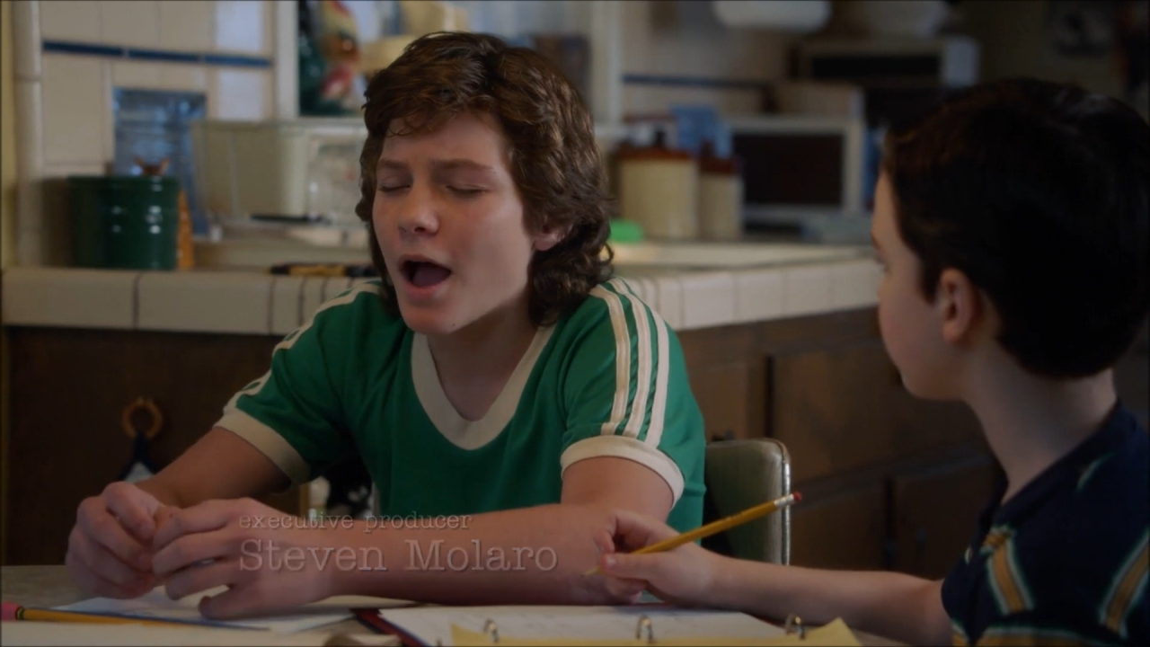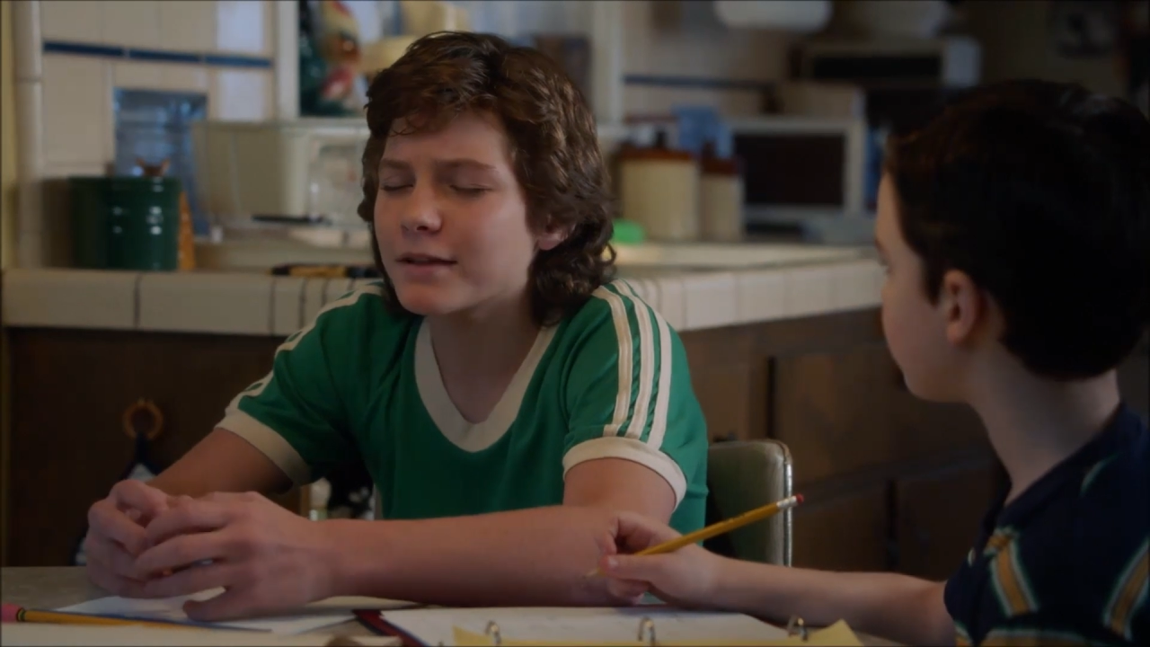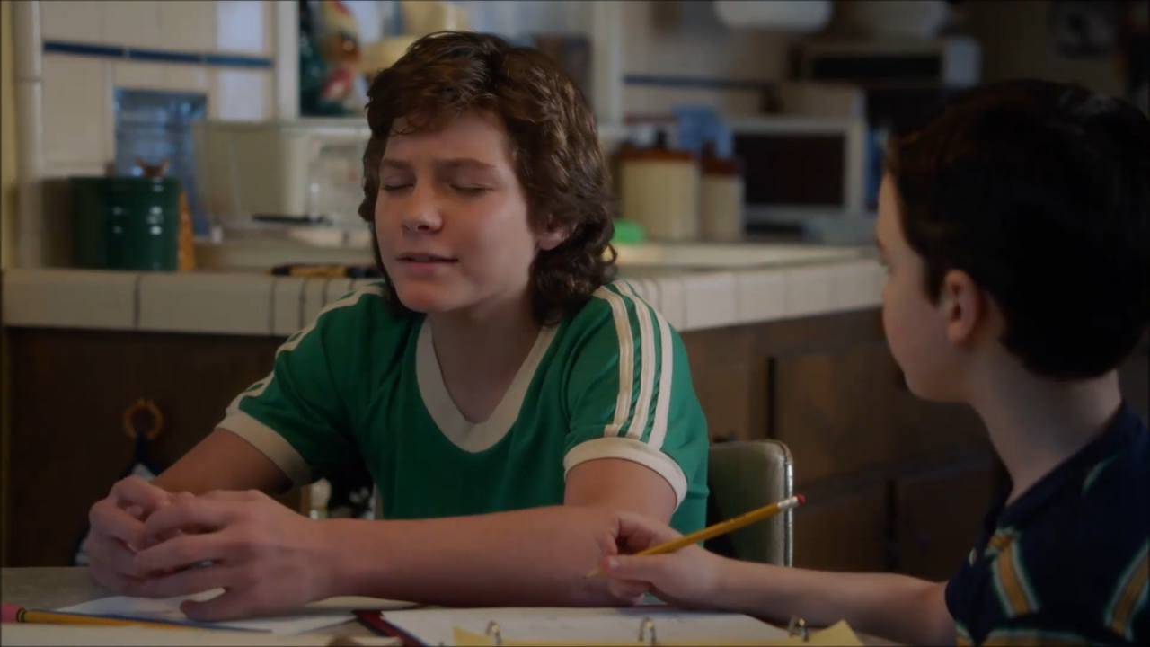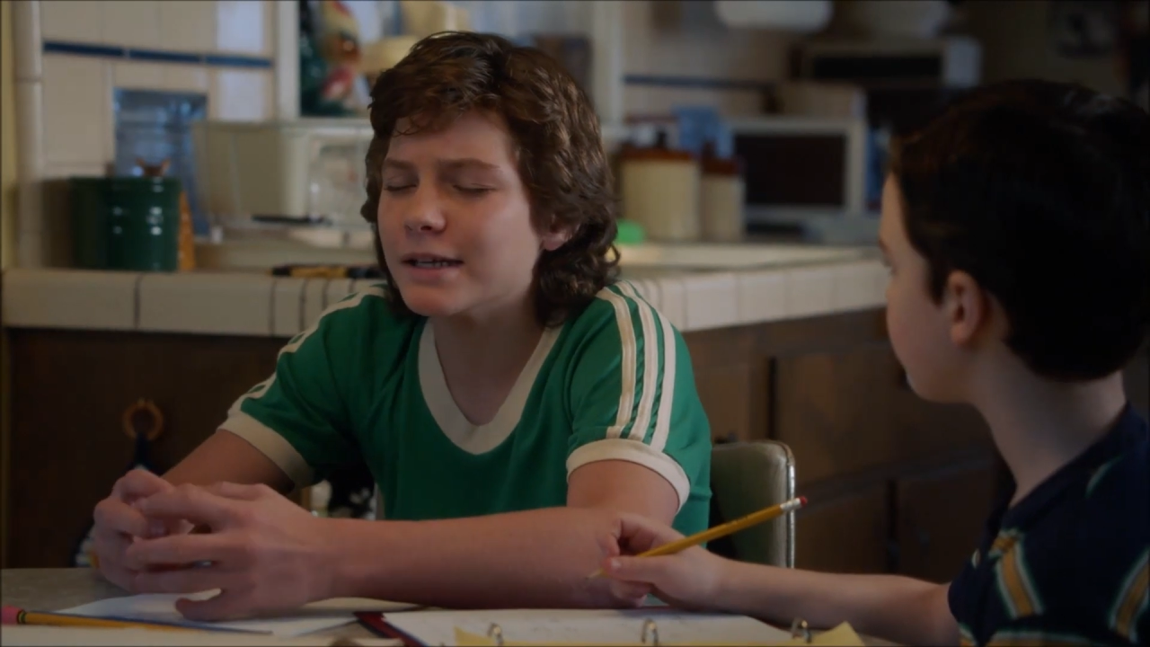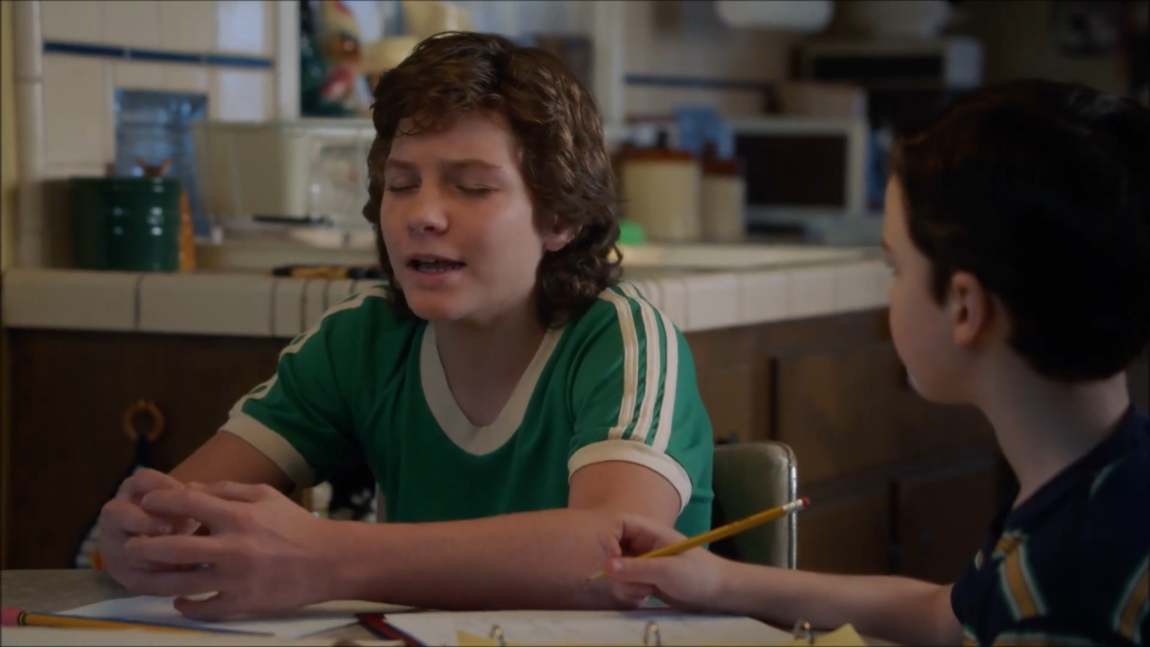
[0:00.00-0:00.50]

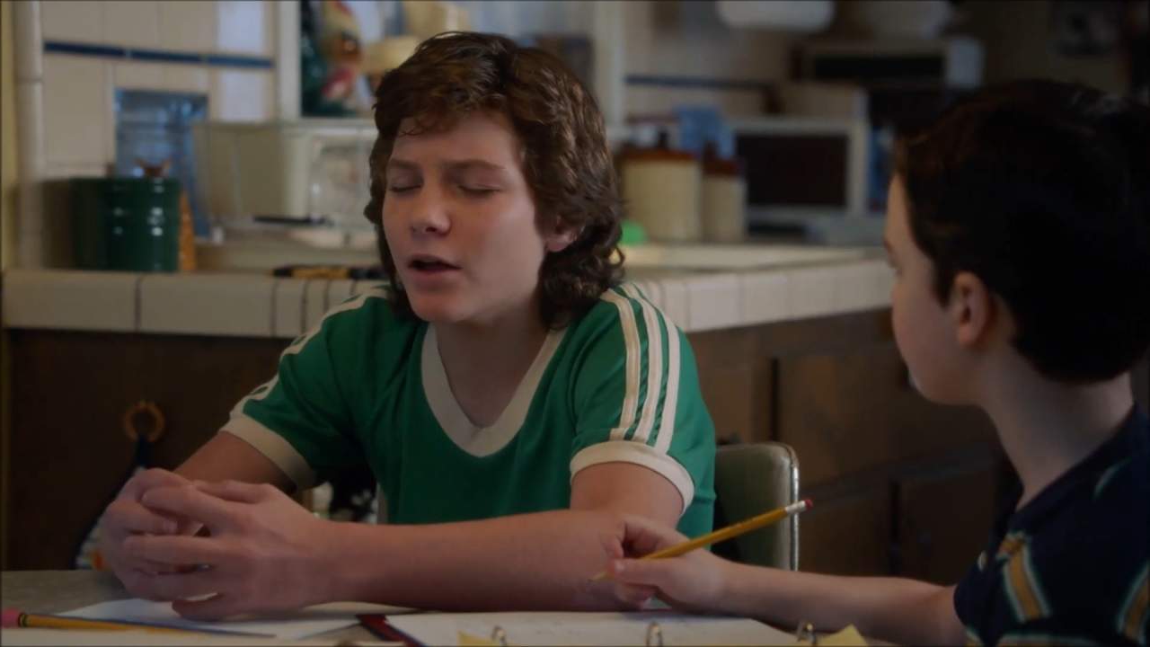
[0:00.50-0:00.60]
I see